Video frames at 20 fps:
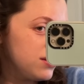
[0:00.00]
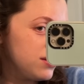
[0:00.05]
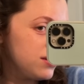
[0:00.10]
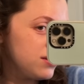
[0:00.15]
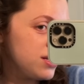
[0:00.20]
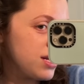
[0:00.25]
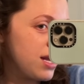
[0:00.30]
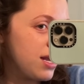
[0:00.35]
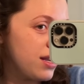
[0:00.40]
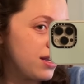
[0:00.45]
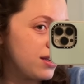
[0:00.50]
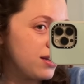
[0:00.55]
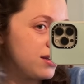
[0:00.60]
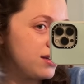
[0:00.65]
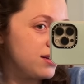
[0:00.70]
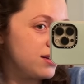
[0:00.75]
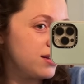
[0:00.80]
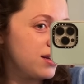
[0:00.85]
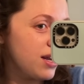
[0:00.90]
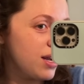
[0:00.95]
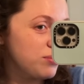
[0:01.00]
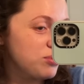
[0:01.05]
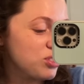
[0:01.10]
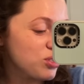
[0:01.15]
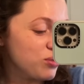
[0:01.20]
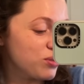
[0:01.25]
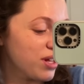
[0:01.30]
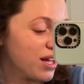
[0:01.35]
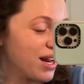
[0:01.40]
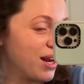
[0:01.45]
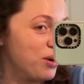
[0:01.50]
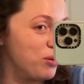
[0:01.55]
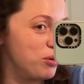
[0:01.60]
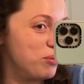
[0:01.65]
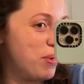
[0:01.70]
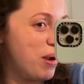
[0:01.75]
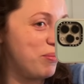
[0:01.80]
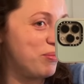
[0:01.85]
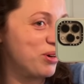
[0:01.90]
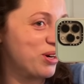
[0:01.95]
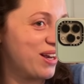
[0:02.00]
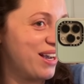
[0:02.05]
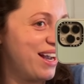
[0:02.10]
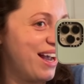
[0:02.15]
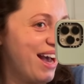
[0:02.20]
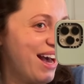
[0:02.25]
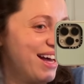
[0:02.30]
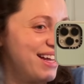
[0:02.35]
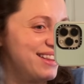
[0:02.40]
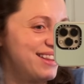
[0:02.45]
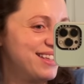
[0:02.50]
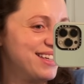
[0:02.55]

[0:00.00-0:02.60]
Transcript: Dang. I'm so glad I remembered I had